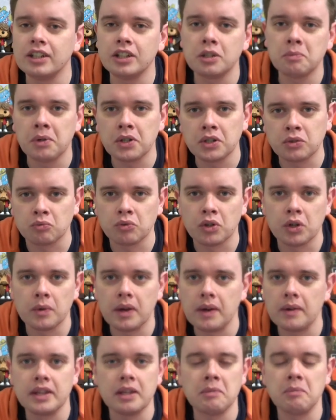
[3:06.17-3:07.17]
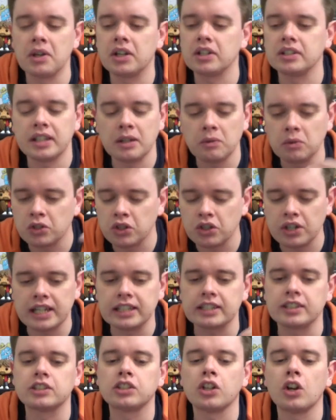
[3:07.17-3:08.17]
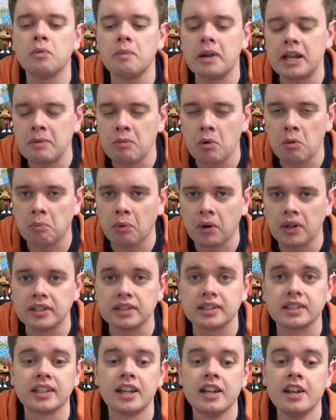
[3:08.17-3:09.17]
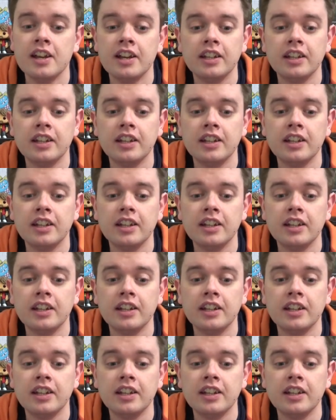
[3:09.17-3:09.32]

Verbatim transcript: the other person run away with it because they will just get so many more points